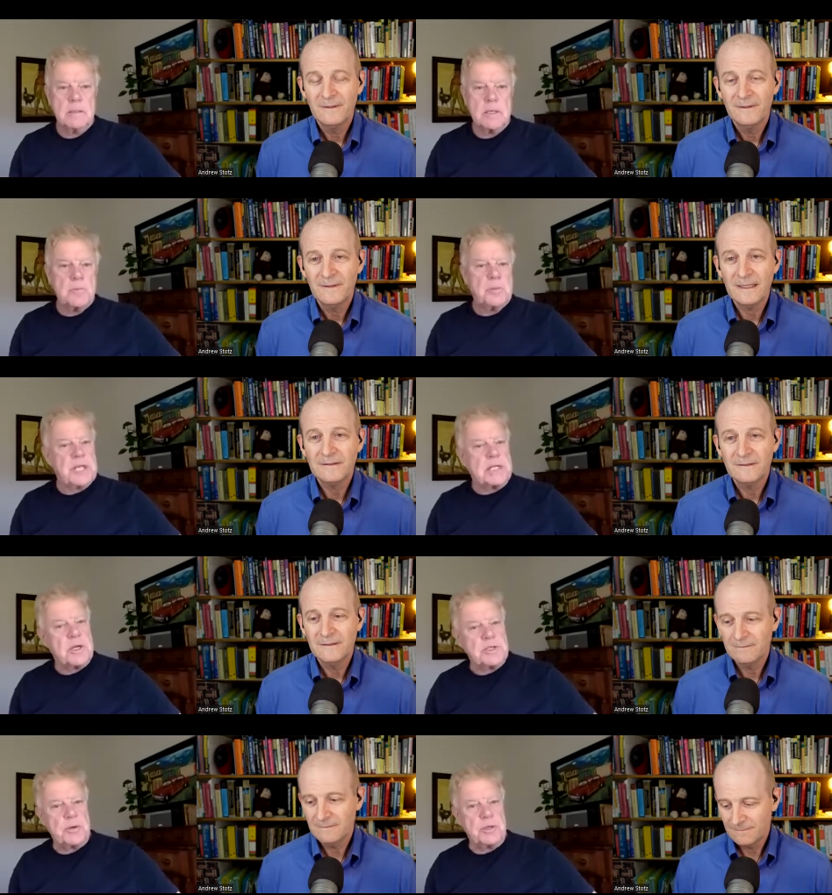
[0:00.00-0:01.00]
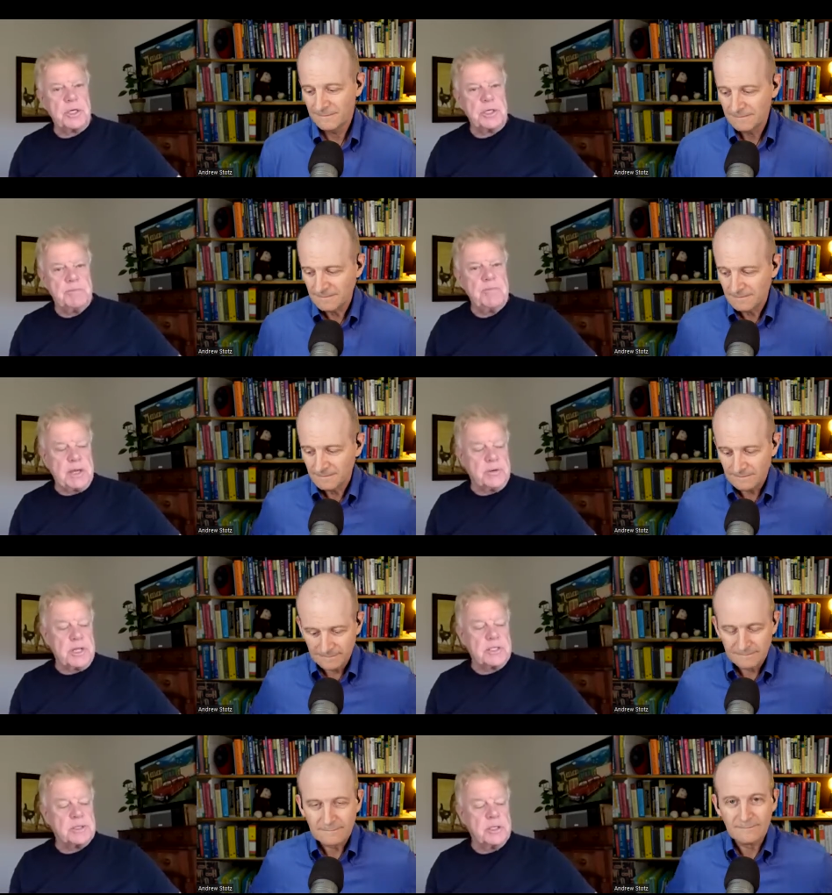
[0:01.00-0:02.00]
Speaker 1: that's that's also a good
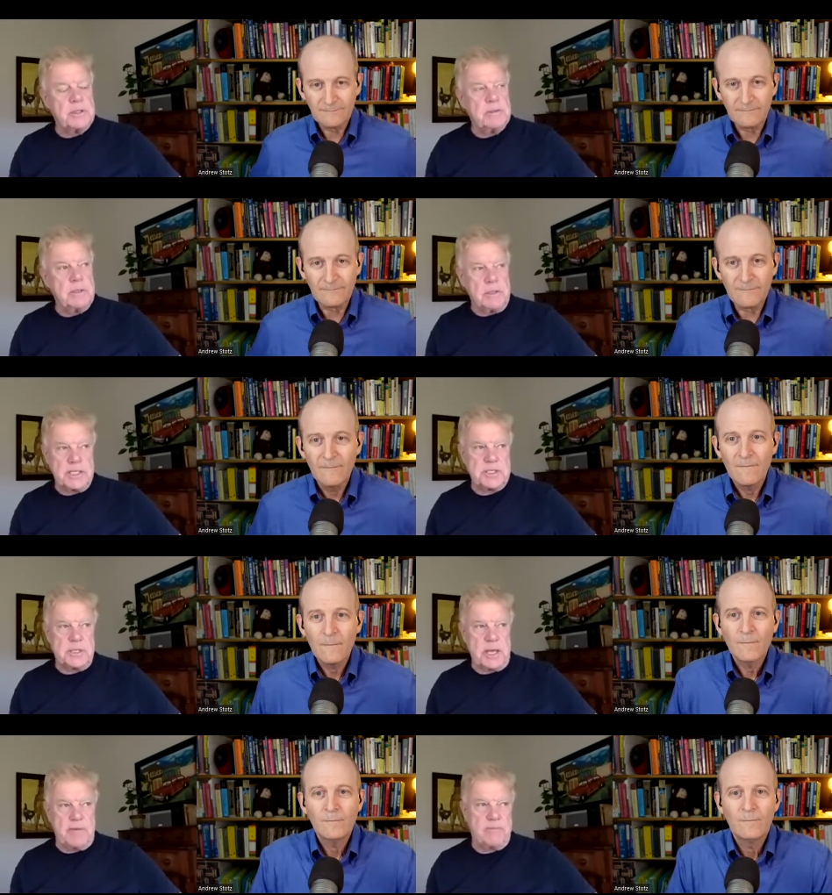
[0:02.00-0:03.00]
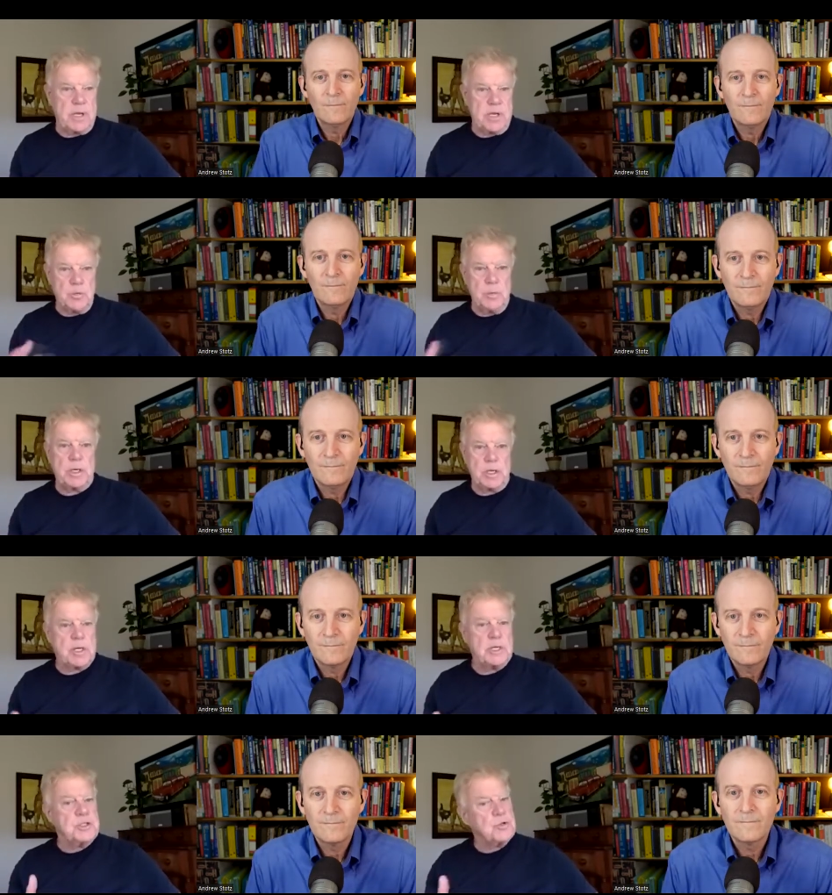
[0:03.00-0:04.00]
Andrew. That's a good lesson out of my new book
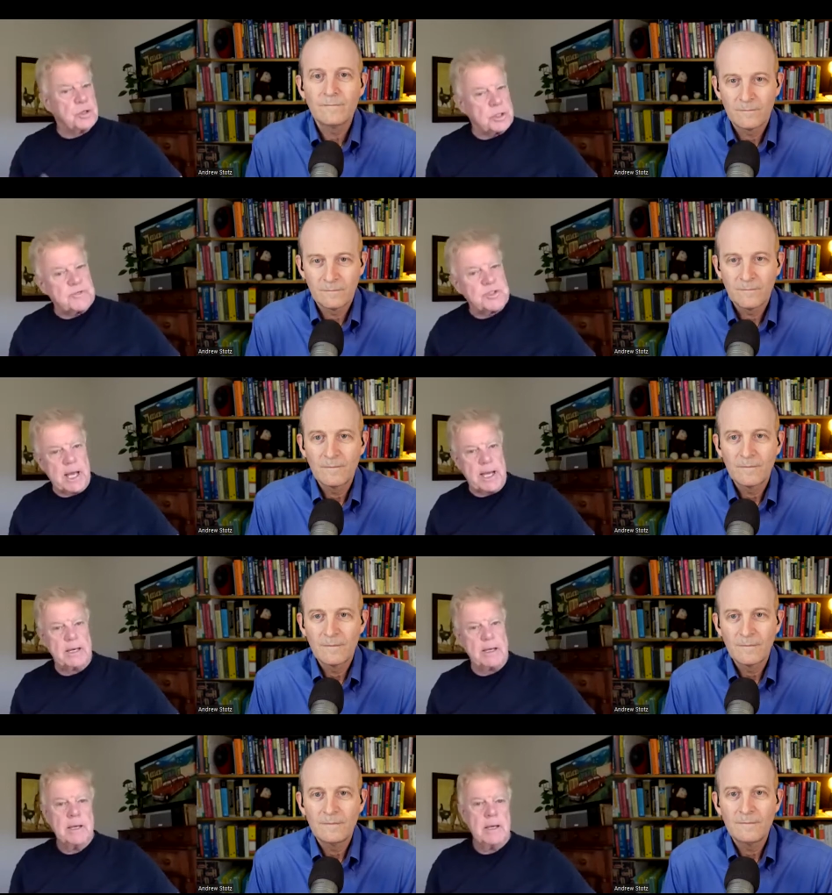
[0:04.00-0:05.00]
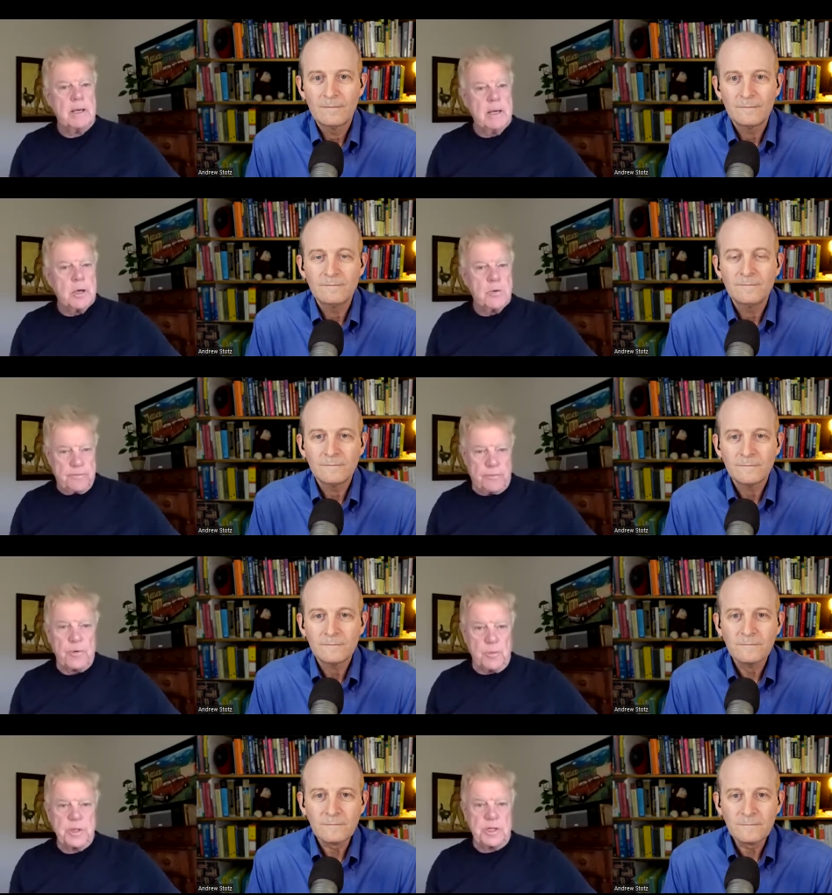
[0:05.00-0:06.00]
because you could have said,
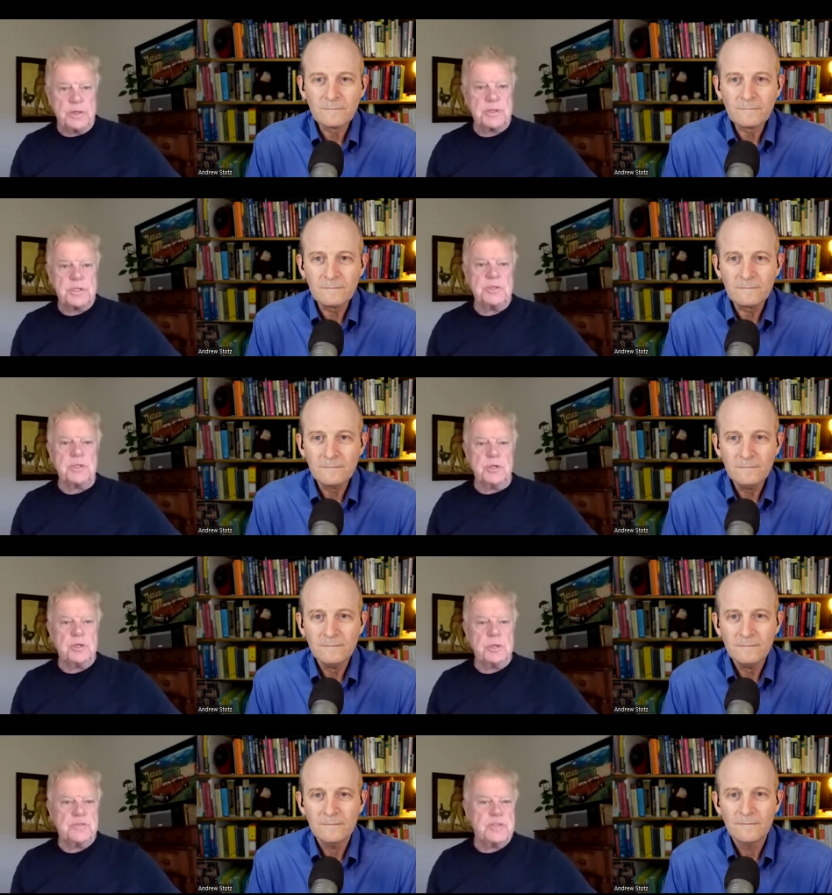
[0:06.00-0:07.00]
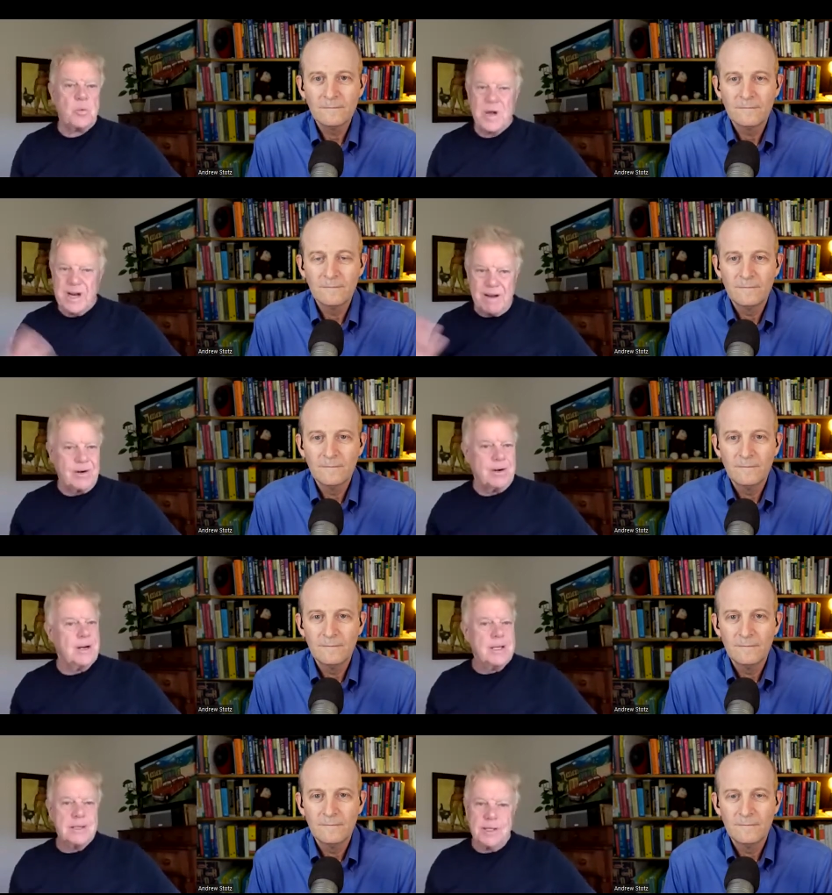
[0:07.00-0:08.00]
for, with your assistant, you could have said whatever.
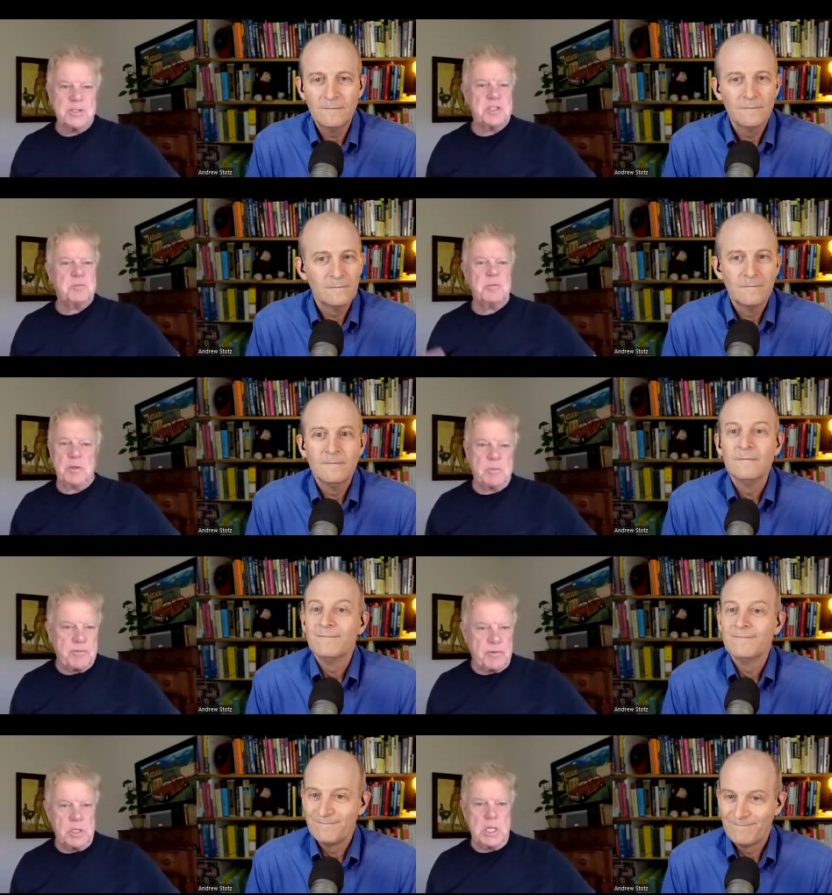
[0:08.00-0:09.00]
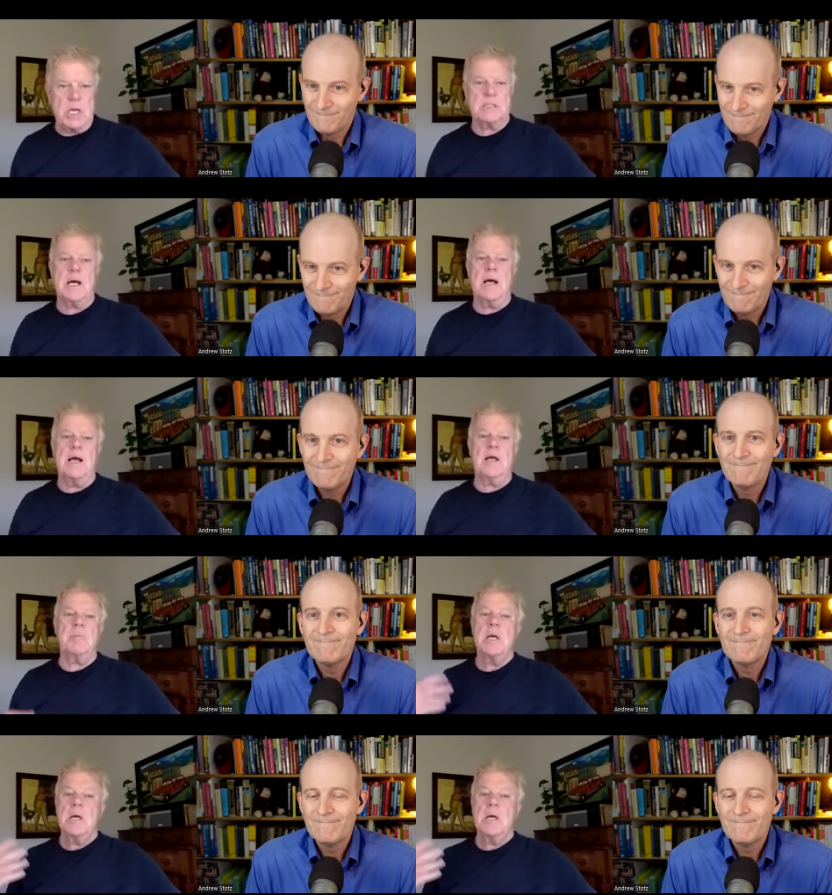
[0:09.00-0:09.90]
You know, she's been with me for a long time.